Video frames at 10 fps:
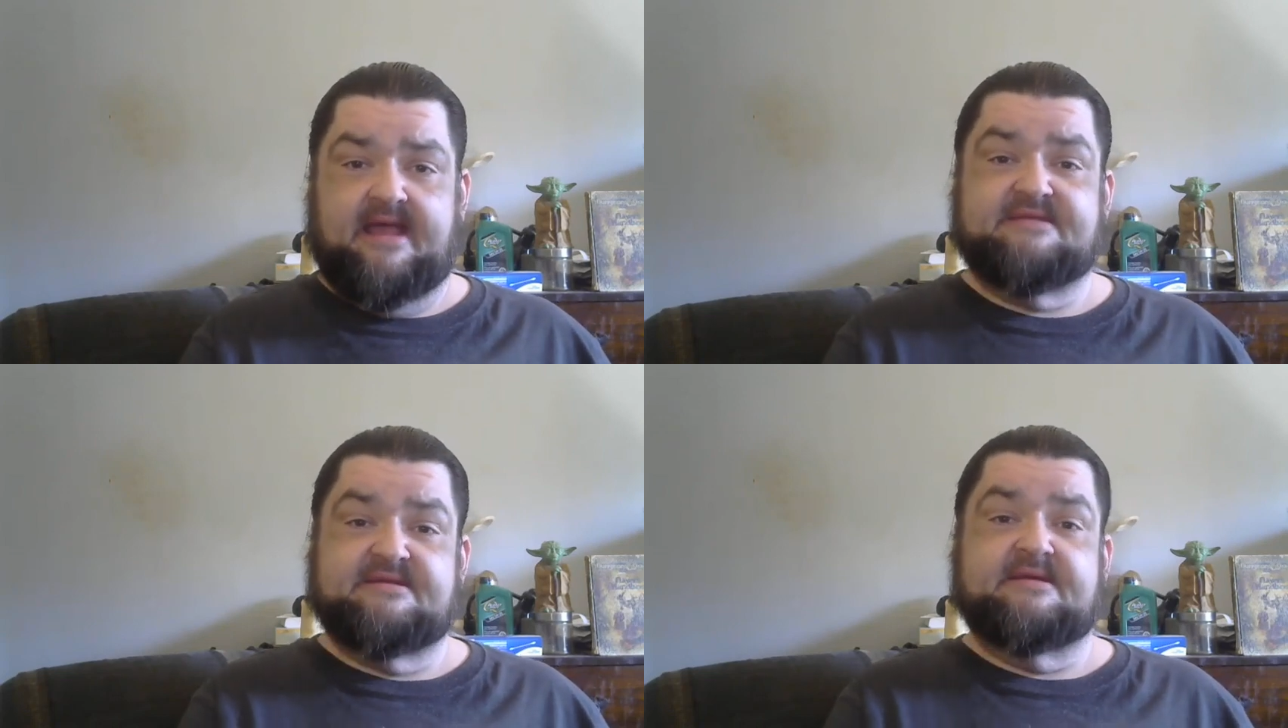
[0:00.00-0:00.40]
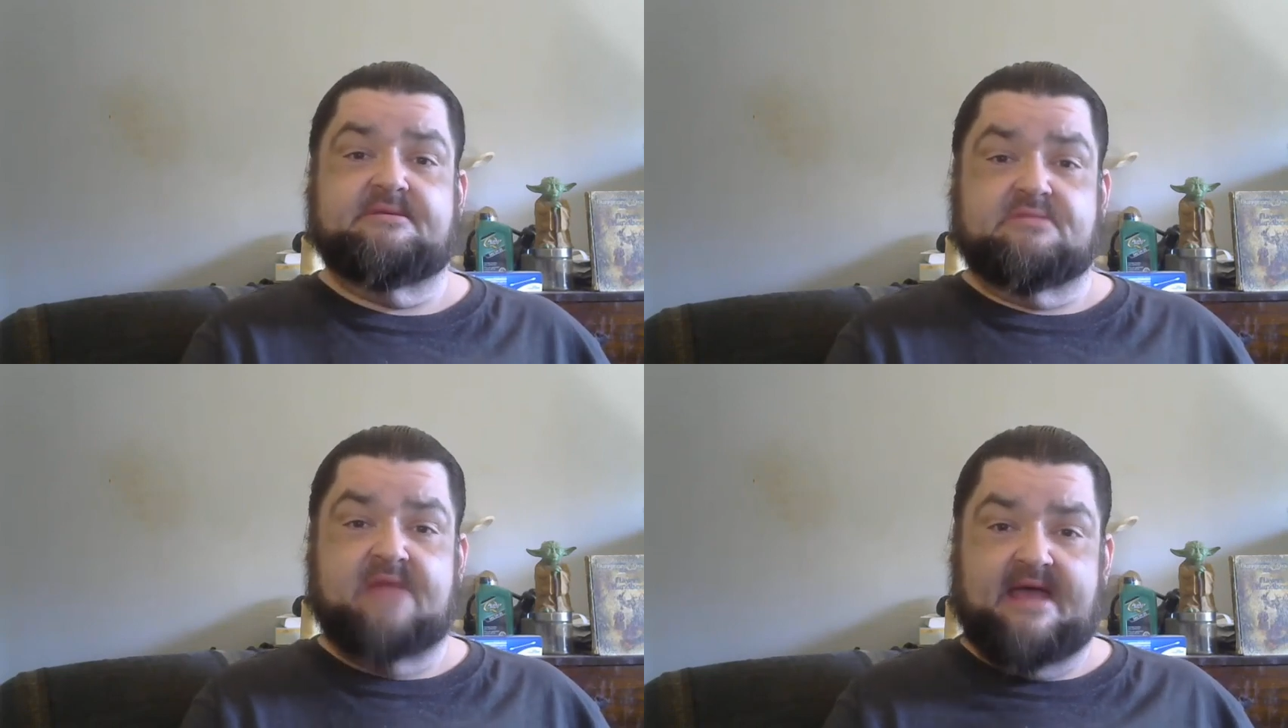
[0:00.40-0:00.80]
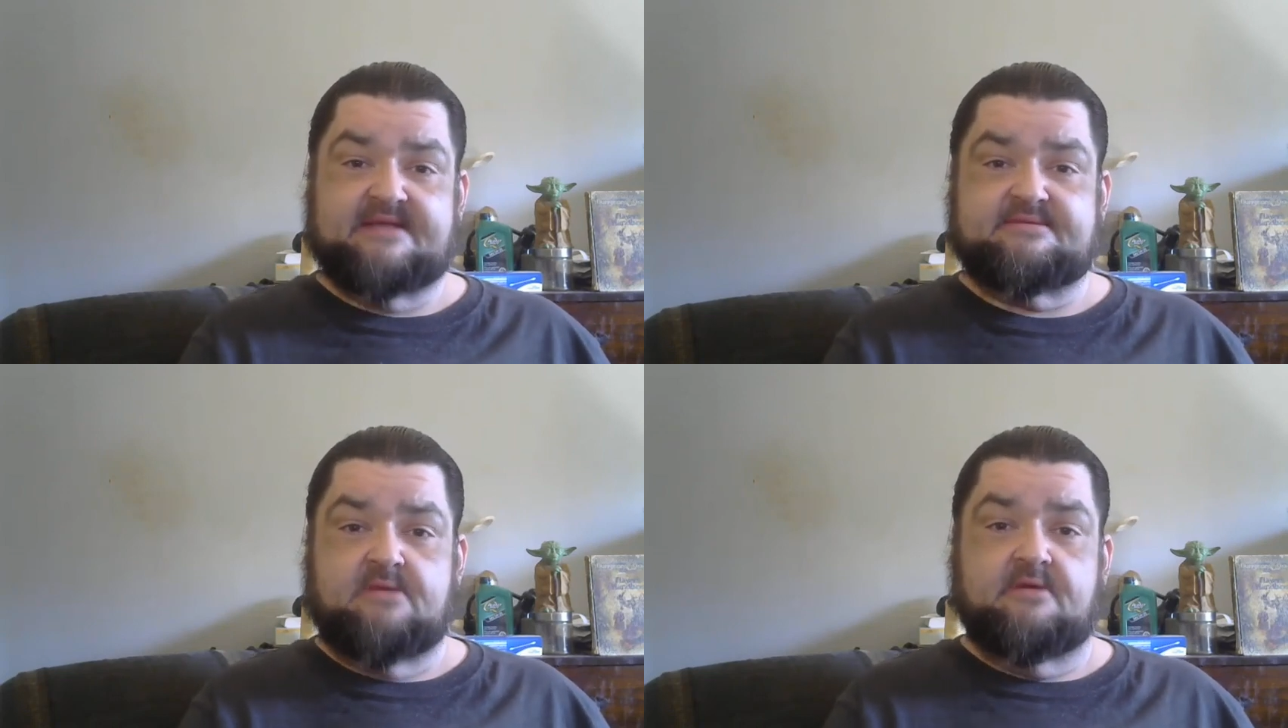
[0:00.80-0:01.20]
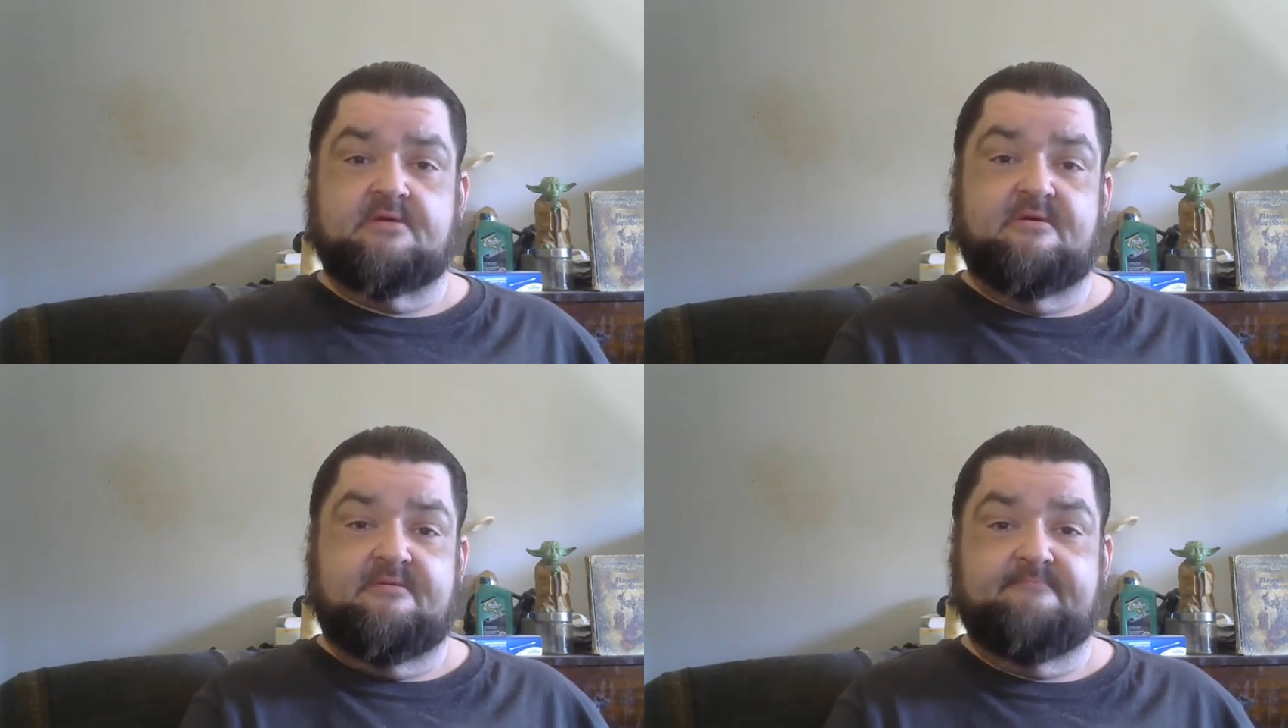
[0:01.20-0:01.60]
and it can last
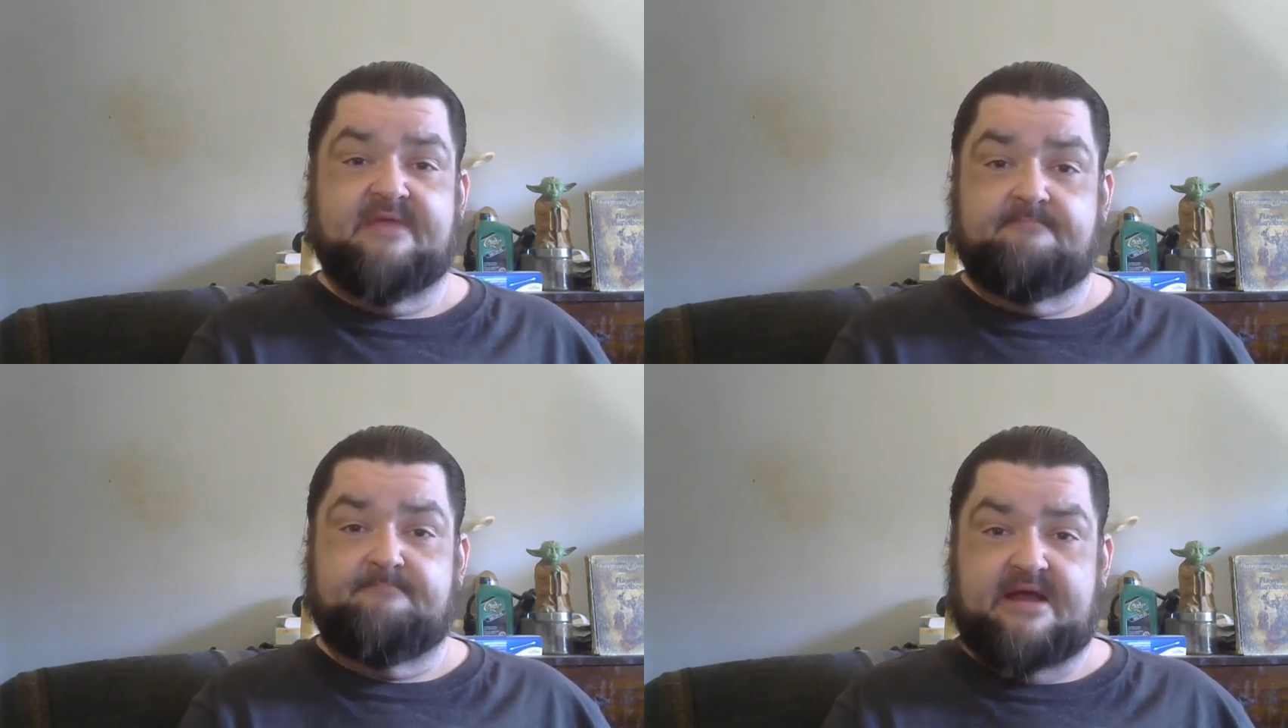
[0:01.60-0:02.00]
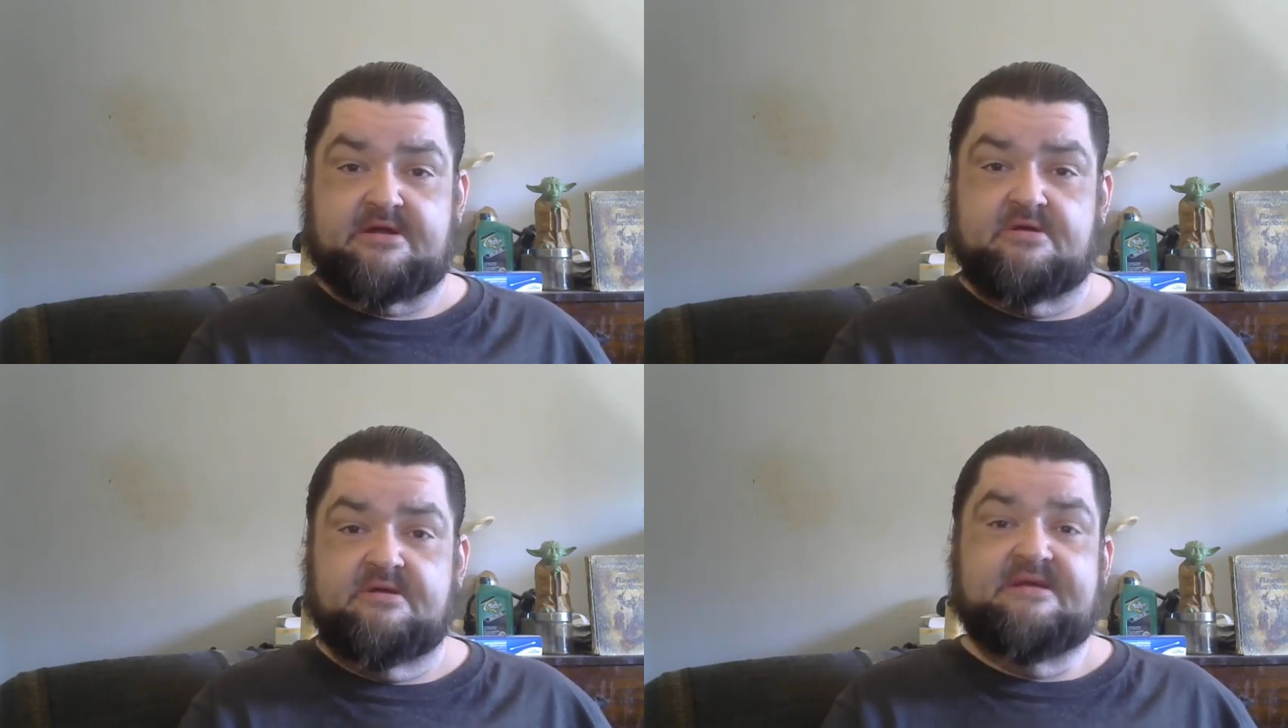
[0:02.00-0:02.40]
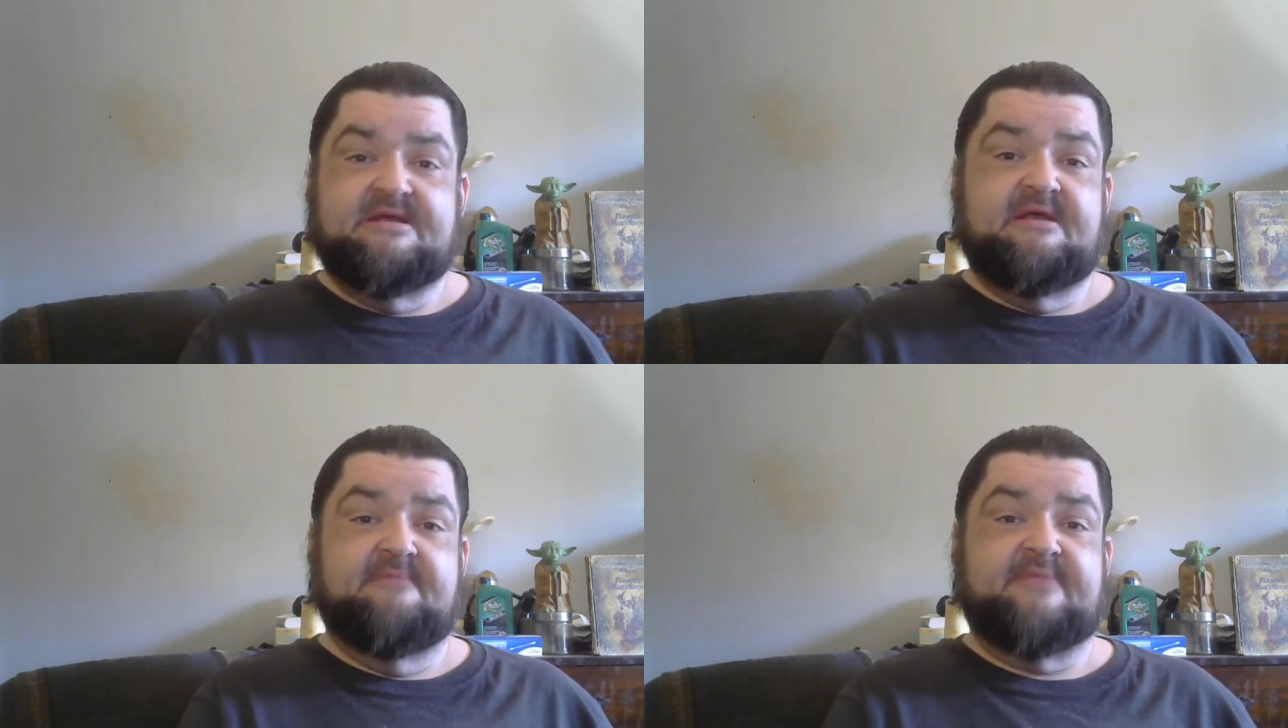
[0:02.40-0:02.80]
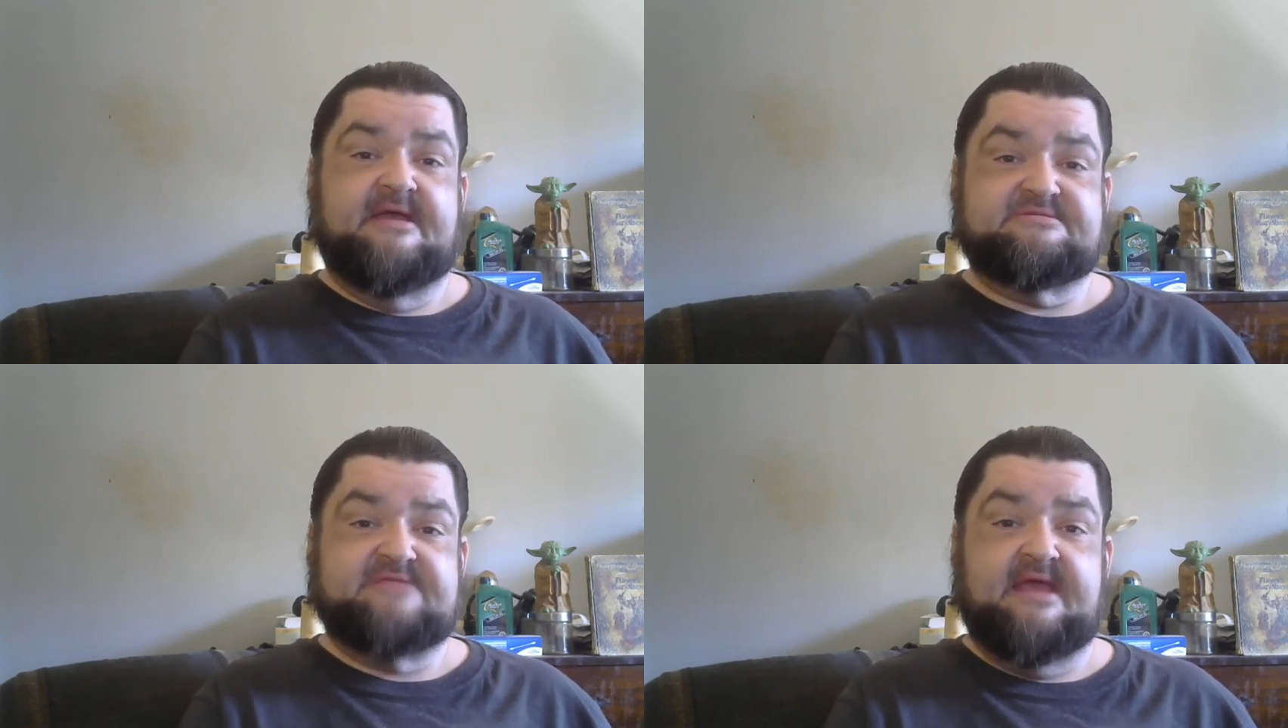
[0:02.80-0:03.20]
longer and be better if
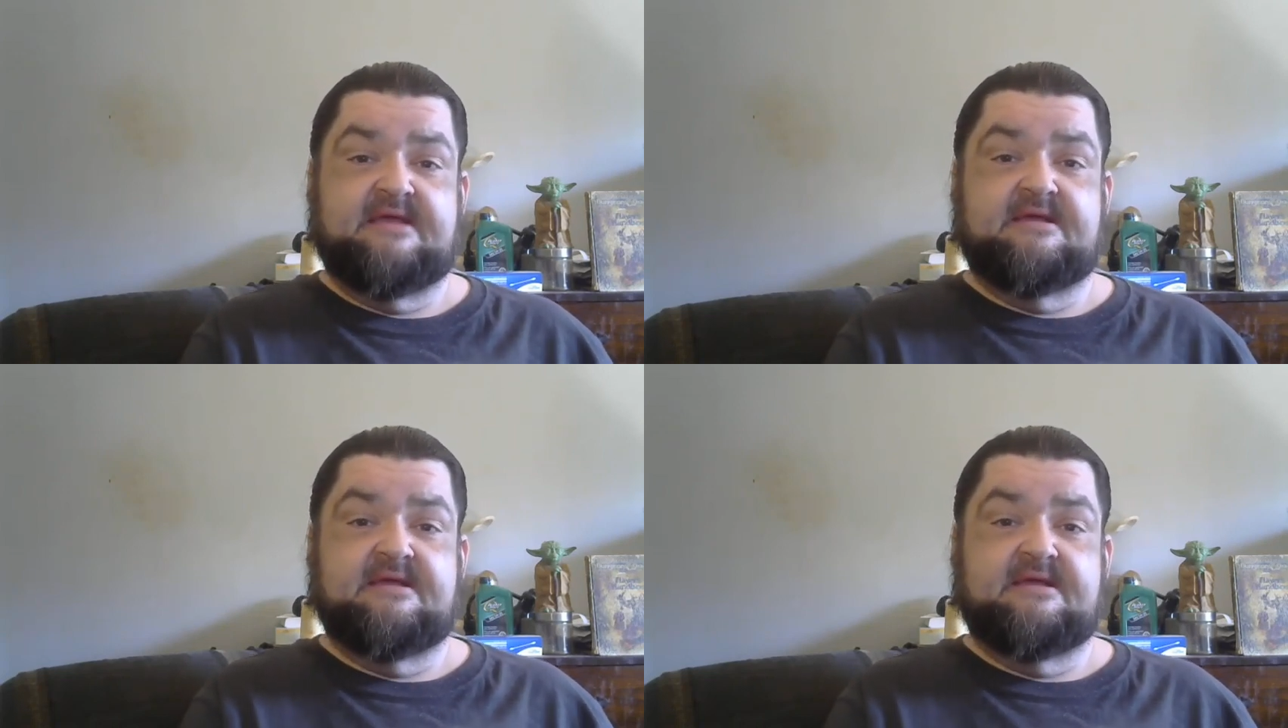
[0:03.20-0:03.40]
they take